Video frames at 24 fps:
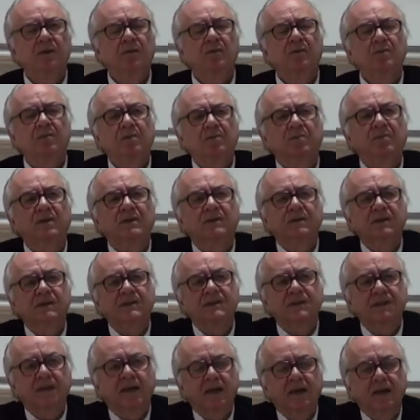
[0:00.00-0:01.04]
What
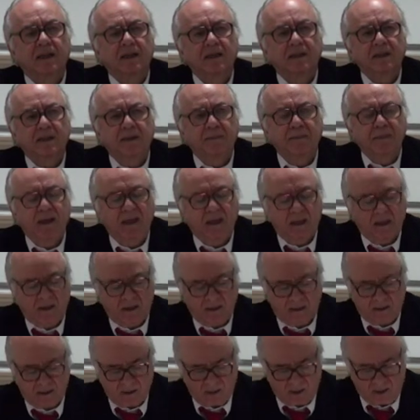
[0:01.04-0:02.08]
is the, the
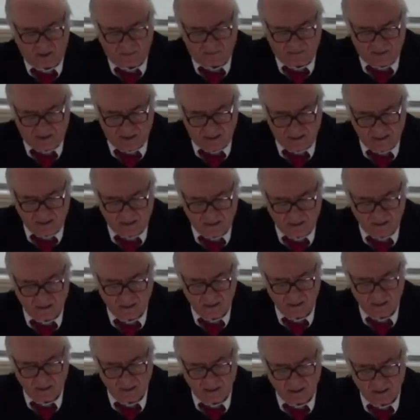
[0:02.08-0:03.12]
meaning of this?
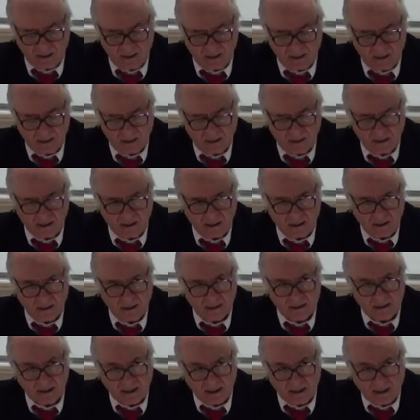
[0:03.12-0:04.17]

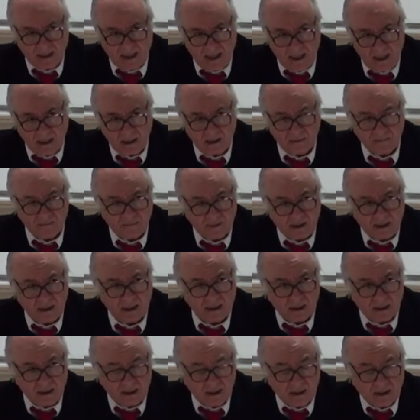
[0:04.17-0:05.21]
Is that again, very
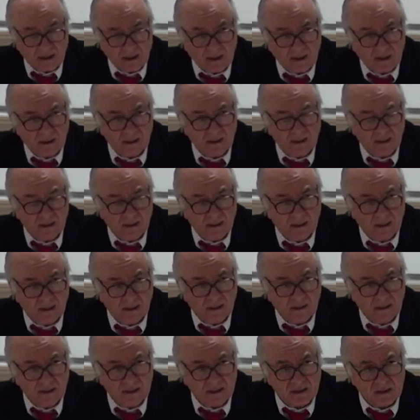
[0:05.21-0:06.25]
clearly,
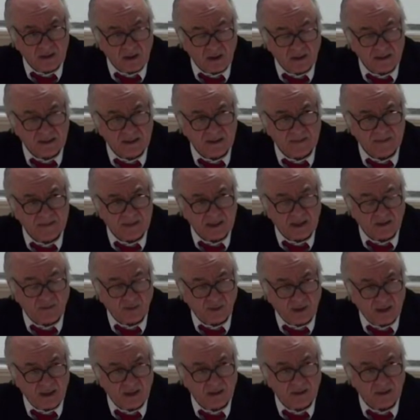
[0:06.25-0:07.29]
these concepts are
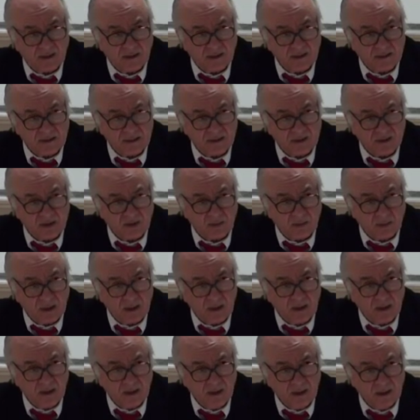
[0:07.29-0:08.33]
created in such a
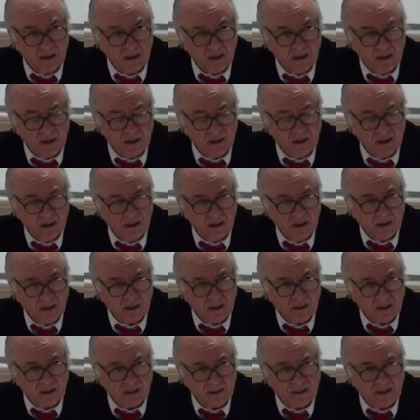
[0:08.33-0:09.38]
way
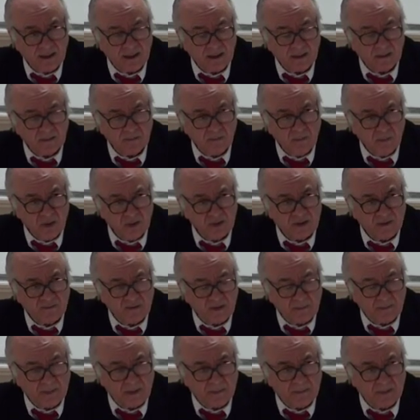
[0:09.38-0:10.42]
that most of
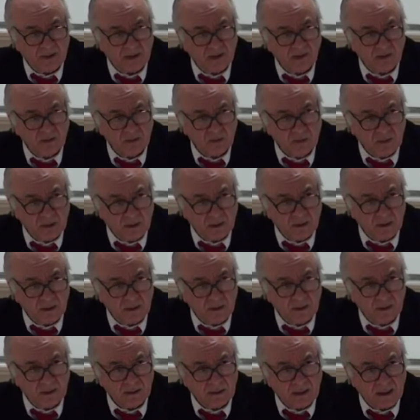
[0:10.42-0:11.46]
the people in the world
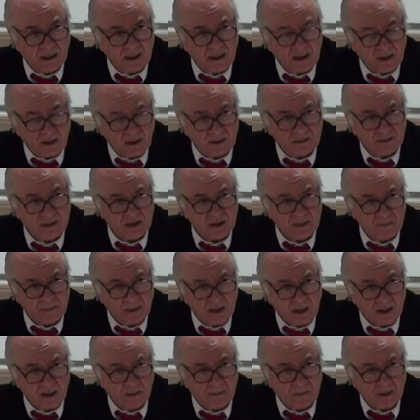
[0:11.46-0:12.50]
cannot
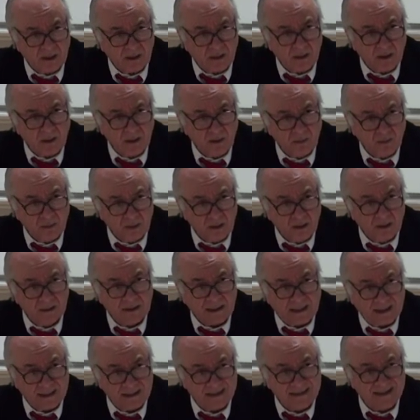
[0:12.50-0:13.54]
experiment the world
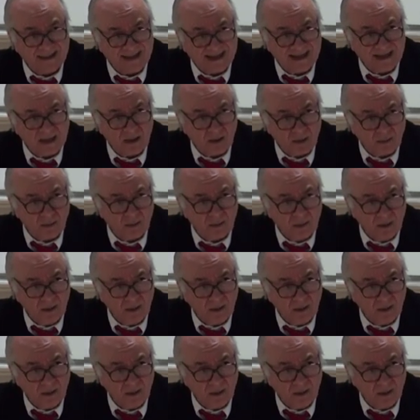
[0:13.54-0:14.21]
as their own.